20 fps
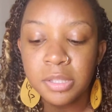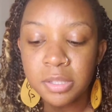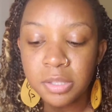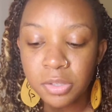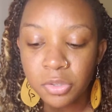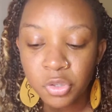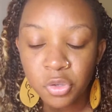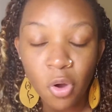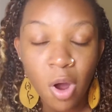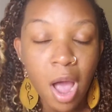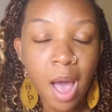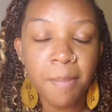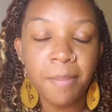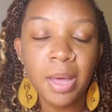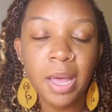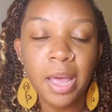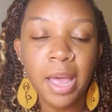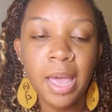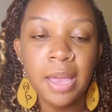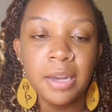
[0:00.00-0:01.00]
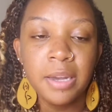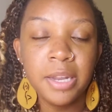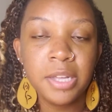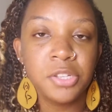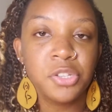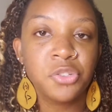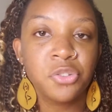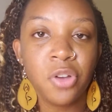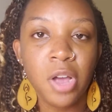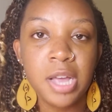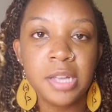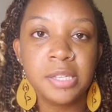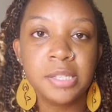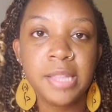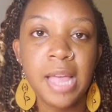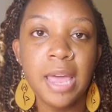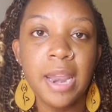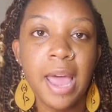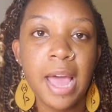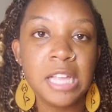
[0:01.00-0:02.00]
trauma and distrust
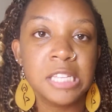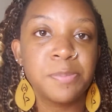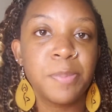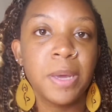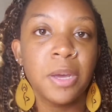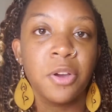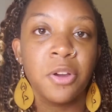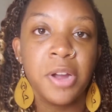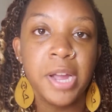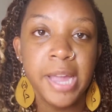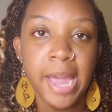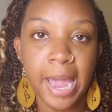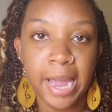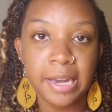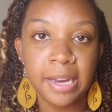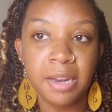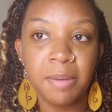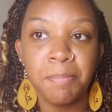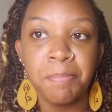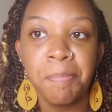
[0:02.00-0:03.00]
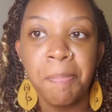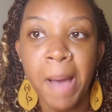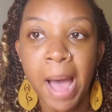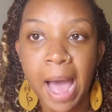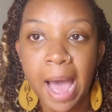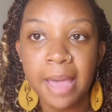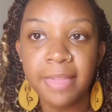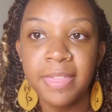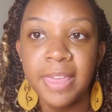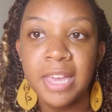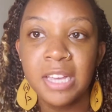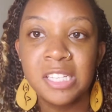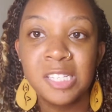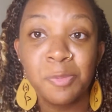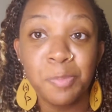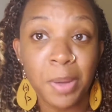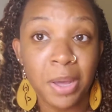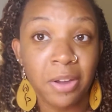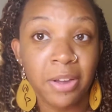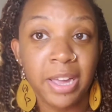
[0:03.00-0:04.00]
that has been created by the
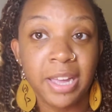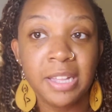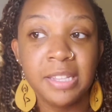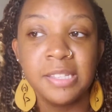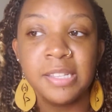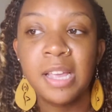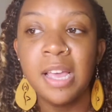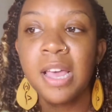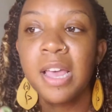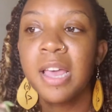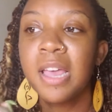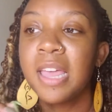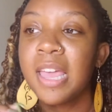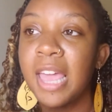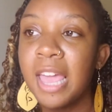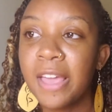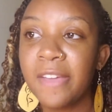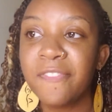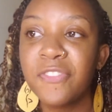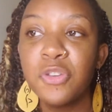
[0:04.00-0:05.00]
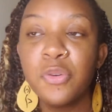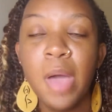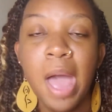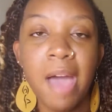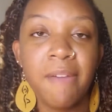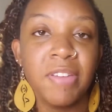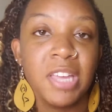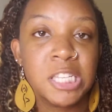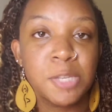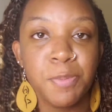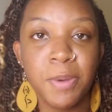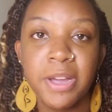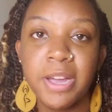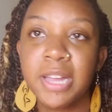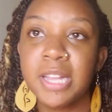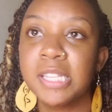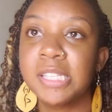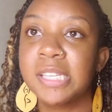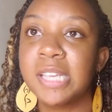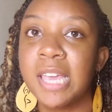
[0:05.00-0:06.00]
experience. If you have
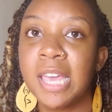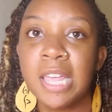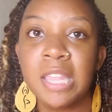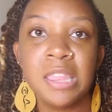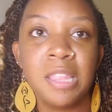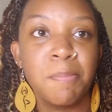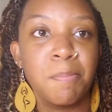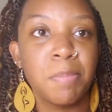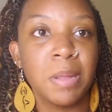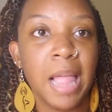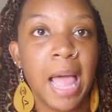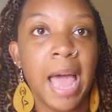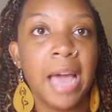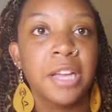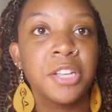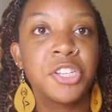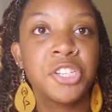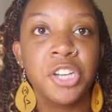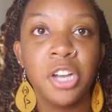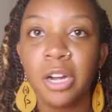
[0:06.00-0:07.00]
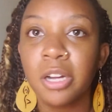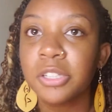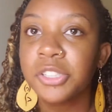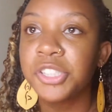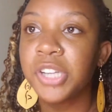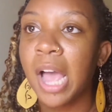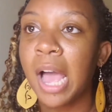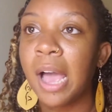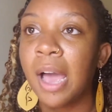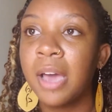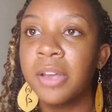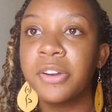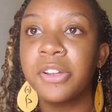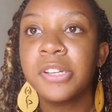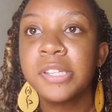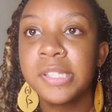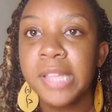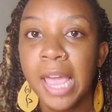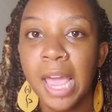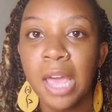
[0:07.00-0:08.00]
experience in the Black church, I
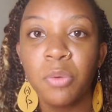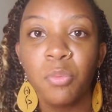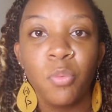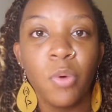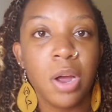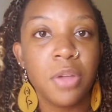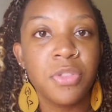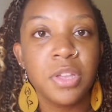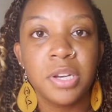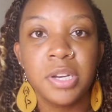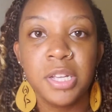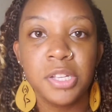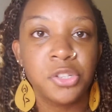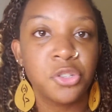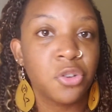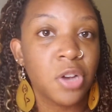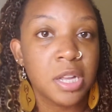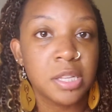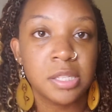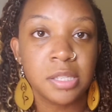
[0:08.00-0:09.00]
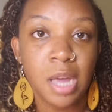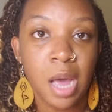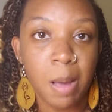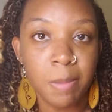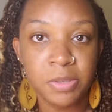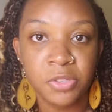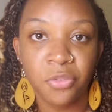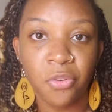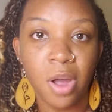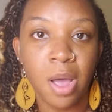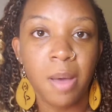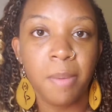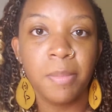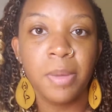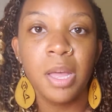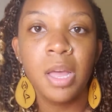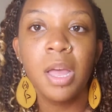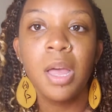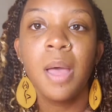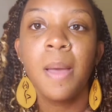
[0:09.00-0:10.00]
understand where the distrust comes from,
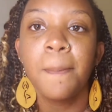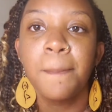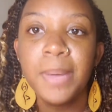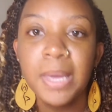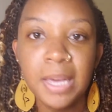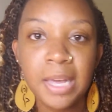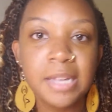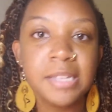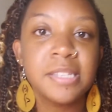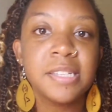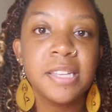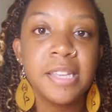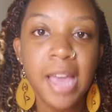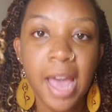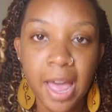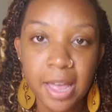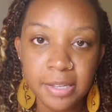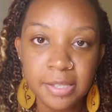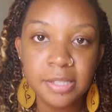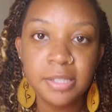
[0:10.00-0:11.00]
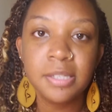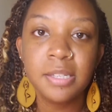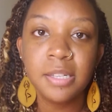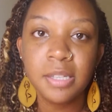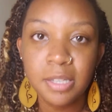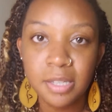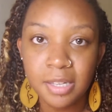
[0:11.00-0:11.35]
because yes,